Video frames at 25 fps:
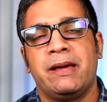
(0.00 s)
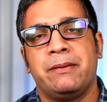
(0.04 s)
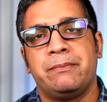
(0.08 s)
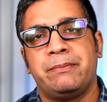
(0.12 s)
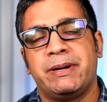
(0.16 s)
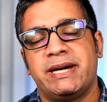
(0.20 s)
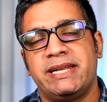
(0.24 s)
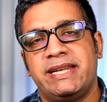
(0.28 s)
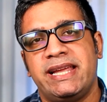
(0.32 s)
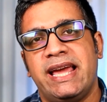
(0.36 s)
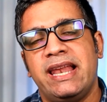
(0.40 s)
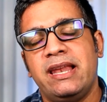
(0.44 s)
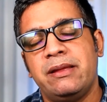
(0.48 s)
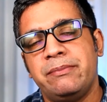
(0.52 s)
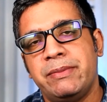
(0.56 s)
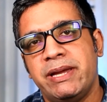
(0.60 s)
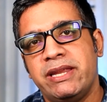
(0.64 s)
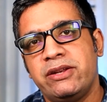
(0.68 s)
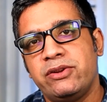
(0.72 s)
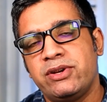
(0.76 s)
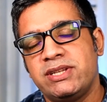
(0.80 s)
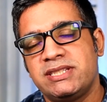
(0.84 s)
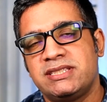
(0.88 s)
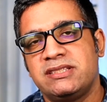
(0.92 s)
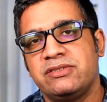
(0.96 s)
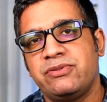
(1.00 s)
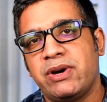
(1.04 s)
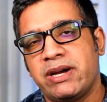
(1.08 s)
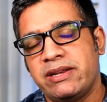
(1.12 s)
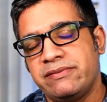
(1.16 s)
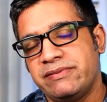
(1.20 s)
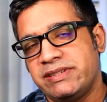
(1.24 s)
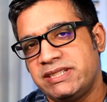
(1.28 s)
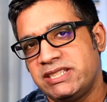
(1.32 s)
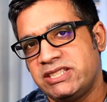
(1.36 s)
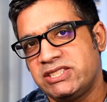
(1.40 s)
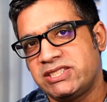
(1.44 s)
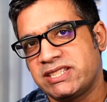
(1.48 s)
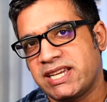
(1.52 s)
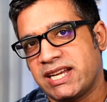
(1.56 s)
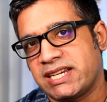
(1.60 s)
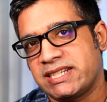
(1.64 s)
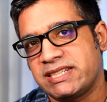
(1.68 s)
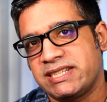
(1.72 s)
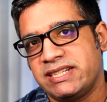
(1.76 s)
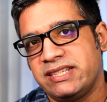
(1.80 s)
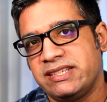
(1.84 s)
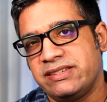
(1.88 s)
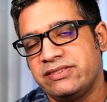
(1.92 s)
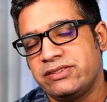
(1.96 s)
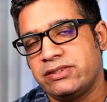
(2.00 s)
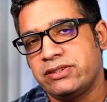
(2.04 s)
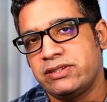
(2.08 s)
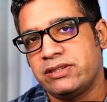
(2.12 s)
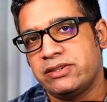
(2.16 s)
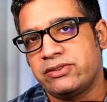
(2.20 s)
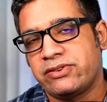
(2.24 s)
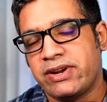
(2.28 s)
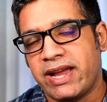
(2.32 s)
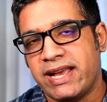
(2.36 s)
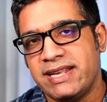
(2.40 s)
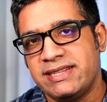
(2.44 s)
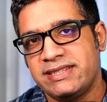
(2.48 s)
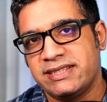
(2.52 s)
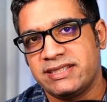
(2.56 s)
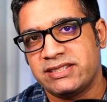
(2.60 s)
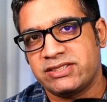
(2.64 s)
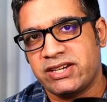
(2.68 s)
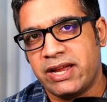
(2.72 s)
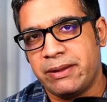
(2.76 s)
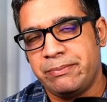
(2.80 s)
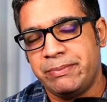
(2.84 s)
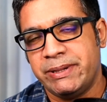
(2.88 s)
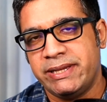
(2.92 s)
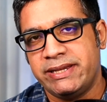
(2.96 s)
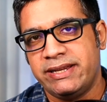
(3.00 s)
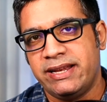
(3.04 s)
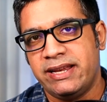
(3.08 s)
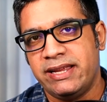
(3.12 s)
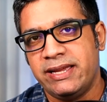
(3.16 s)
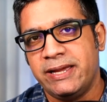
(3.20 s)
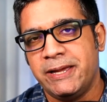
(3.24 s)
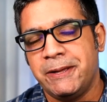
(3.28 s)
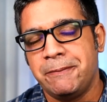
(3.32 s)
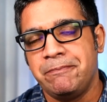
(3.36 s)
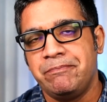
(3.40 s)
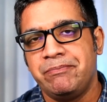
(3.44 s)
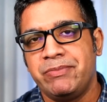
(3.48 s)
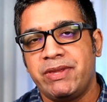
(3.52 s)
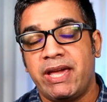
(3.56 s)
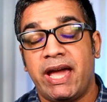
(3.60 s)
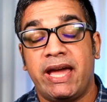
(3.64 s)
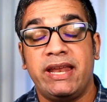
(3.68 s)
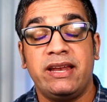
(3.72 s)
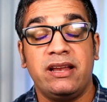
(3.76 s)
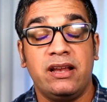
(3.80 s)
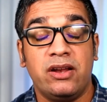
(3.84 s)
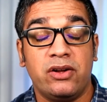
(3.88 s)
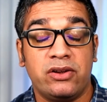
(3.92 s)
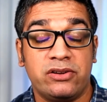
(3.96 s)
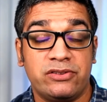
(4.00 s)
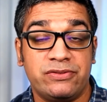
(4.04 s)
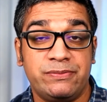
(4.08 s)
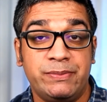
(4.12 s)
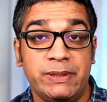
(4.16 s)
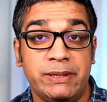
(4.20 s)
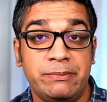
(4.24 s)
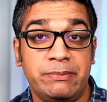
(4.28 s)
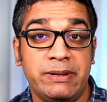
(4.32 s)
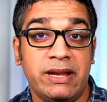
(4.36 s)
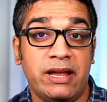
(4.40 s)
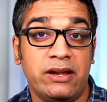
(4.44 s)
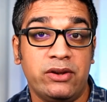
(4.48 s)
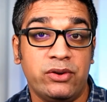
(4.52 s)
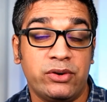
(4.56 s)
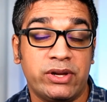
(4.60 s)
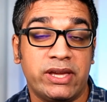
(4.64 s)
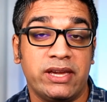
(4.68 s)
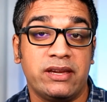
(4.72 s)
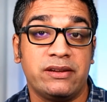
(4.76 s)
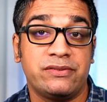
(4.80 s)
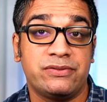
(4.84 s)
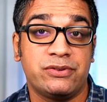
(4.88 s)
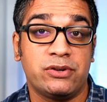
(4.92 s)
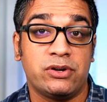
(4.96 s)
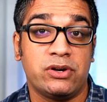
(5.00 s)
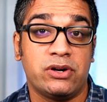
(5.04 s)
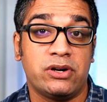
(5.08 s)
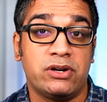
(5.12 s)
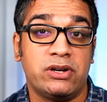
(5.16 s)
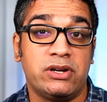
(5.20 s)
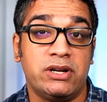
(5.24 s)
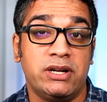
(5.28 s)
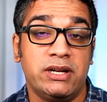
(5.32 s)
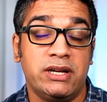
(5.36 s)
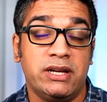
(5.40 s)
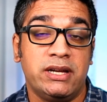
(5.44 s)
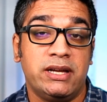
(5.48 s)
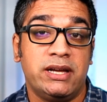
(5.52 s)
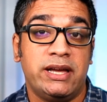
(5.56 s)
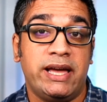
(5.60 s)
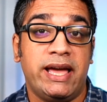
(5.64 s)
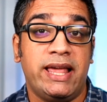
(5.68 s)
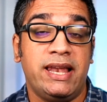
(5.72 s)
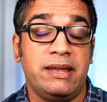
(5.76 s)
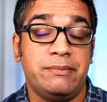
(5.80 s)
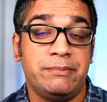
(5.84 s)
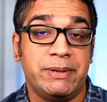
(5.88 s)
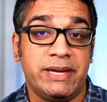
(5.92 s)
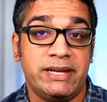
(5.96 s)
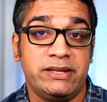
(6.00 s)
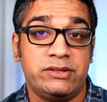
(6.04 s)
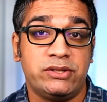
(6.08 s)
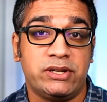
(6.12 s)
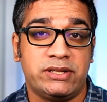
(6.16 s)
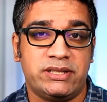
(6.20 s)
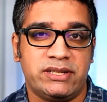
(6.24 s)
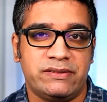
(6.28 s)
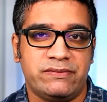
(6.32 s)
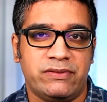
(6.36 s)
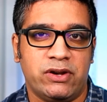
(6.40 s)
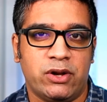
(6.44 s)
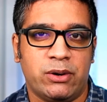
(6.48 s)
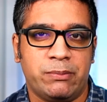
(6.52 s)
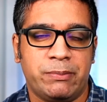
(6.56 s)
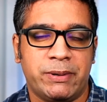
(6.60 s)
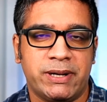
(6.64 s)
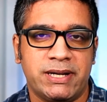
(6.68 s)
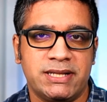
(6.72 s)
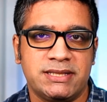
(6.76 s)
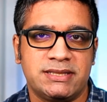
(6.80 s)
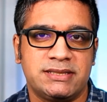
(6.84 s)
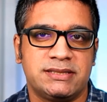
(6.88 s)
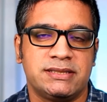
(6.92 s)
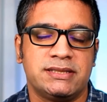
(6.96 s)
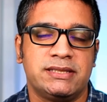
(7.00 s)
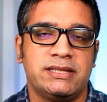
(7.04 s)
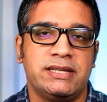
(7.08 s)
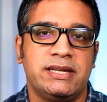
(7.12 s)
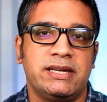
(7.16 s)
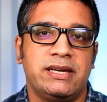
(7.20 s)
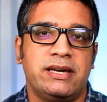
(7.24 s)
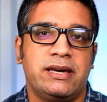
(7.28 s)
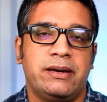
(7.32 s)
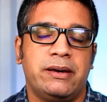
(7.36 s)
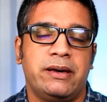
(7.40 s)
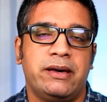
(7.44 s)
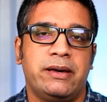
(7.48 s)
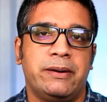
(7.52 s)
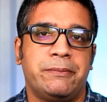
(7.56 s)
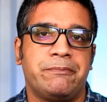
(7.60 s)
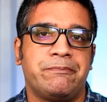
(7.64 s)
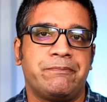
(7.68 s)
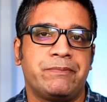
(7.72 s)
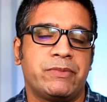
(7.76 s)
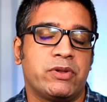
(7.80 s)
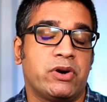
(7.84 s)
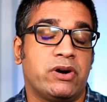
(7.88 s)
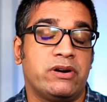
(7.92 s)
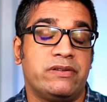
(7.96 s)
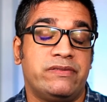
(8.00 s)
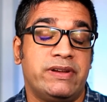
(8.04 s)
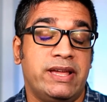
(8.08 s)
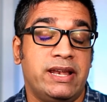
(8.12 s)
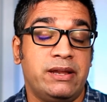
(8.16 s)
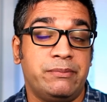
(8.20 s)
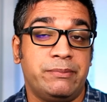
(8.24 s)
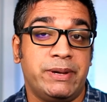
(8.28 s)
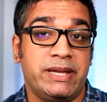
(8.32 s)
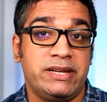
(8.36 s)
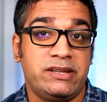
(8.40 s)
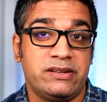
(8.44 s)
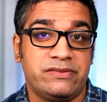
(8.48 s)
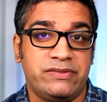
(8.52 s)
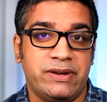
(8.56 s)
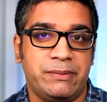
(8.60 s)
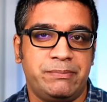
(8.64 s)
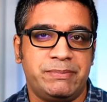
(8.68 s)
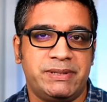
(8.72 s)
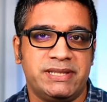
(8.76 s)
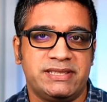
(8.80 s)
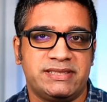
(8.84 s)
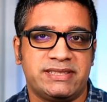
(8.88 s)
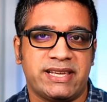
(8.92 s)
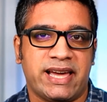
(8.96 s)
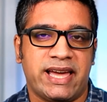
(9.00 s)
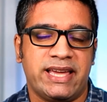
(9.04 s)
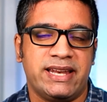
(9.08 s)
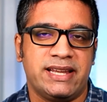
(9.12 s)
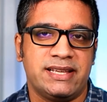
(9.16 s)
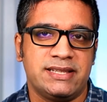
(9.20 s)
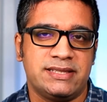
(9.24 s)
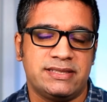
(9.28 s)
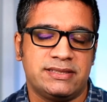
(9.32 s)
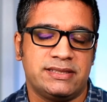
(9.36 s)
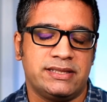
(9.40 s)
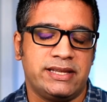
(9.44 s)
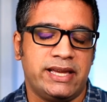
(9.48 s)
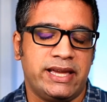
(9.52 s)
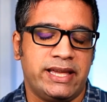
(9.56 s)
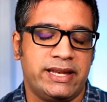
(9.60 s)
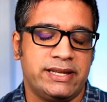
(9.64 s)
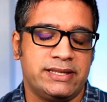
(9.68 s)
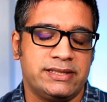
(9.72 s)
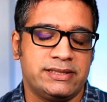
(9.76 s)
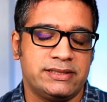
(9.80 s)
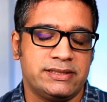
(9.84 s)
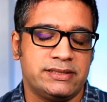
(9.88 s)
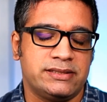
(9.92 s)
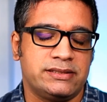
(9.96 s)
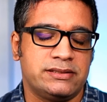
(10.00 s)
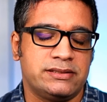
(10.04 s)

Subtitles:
But Elementor is the one which is currently rising rapidly, and a lot of people are looking for Elementor developers or Elementor web designers. And